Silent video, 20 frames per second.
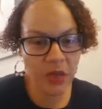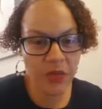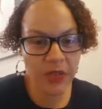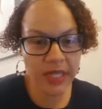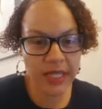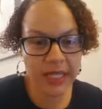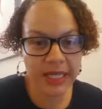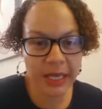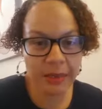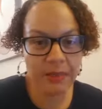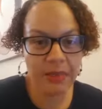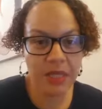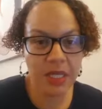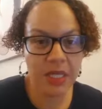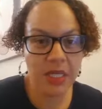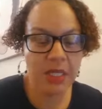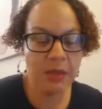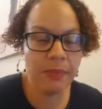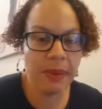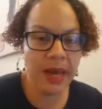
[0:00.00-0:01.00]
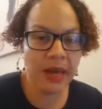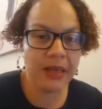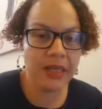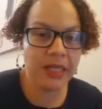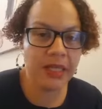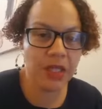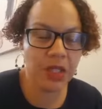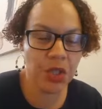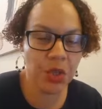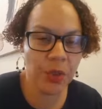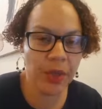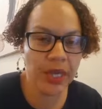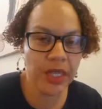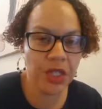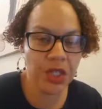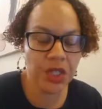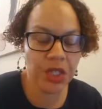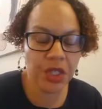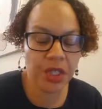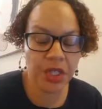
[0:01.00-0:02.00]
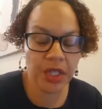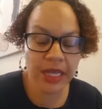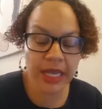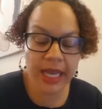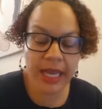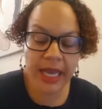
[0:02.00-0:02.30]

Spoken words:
of acceptance about a situation,